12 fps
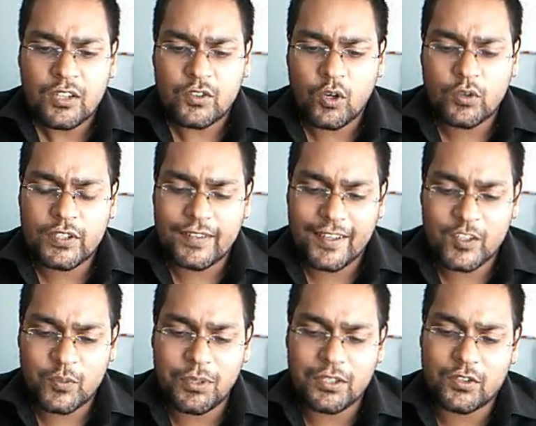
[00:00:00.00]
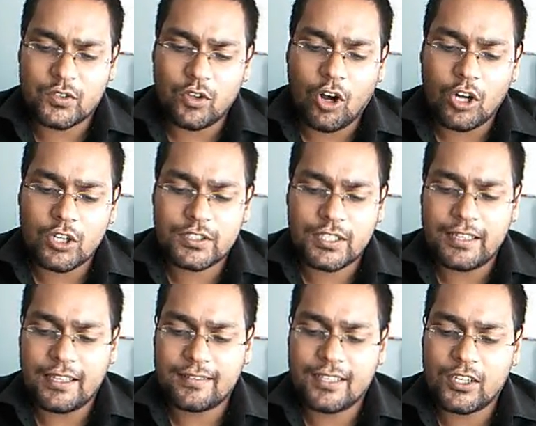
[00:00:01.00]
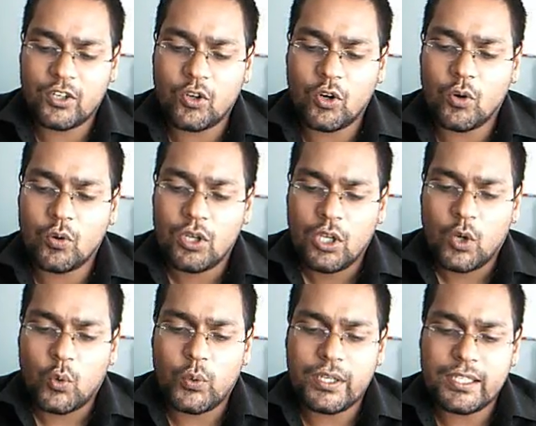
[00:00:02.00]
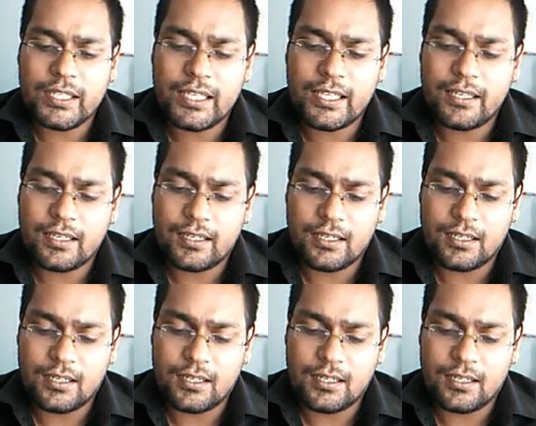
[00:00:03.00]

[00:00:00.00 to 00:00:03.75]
So these experts thought, and they said, we need